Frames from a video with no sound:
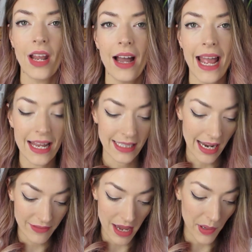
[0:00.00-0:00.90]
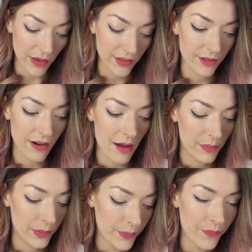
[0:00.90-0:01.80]
I had to have that poster up
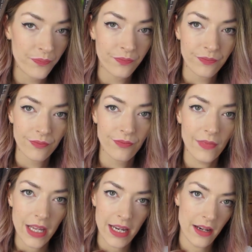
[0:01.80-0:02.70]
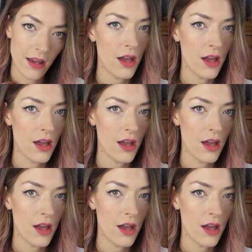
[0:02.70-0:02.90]
in